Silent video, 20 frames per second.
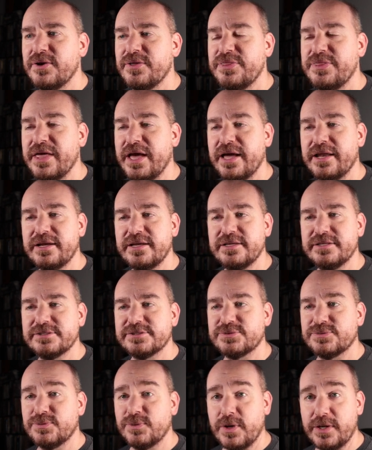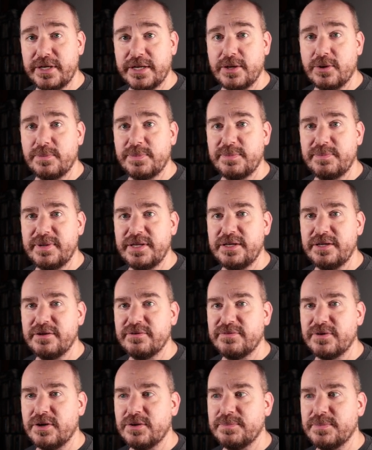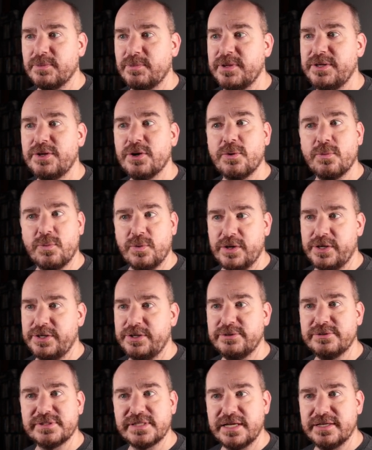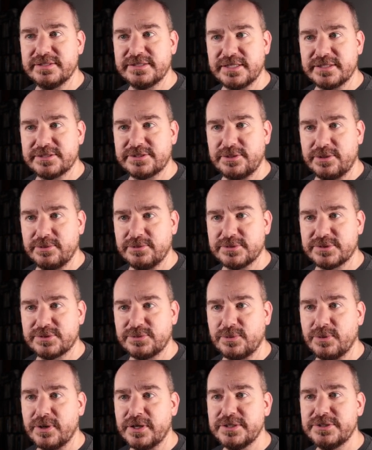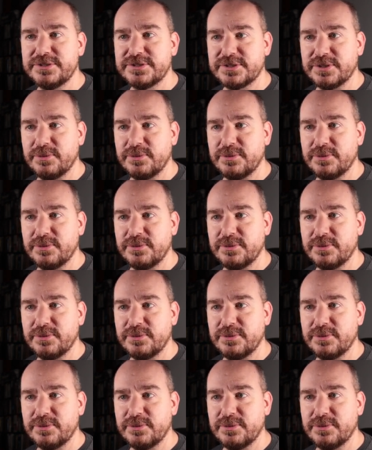that is running Open Media Vault, but we don't want to use that as external storage.